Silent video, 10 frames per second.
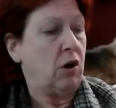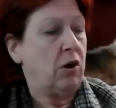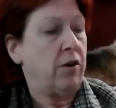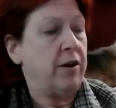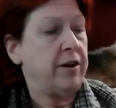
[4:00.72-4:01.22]
a
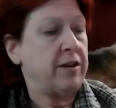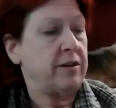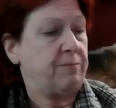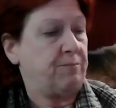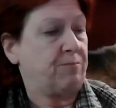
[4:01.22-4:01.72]
heart on it
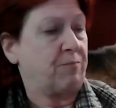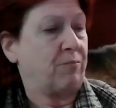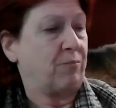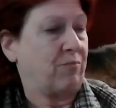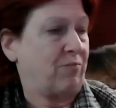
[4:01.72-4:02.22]

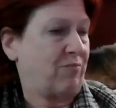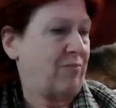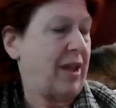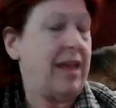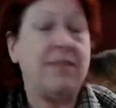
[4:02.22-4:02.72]

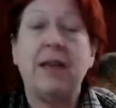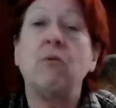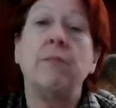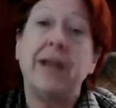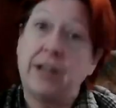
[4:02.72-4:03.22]
and they
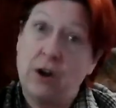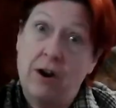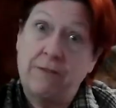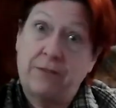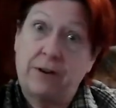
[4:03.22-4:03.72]
will make an
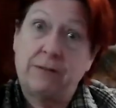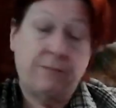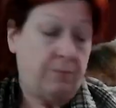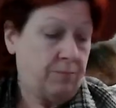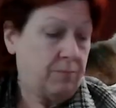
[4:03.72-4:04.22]
offer
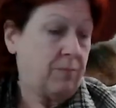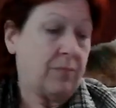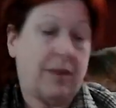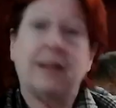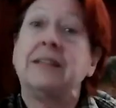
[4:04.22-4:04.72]

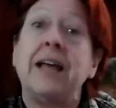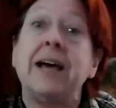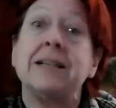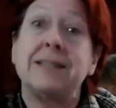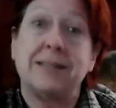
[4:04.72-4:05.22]

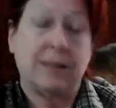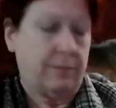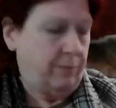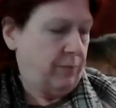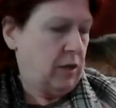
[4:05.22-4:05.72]
less.
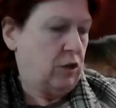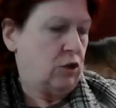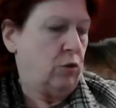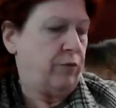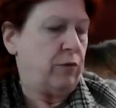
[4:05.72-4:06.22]

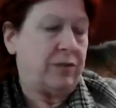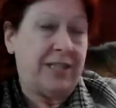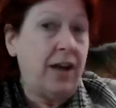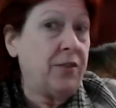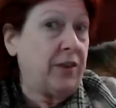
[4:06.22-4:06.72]
So if you
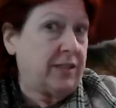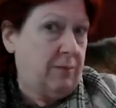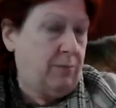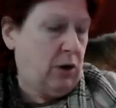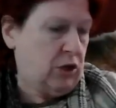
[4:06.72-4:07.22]
sell things
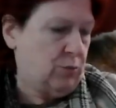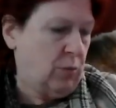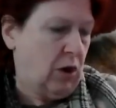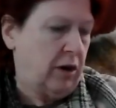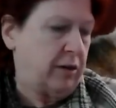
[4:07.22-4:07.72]
on
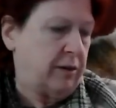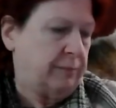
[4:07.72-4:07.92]
Poshmark,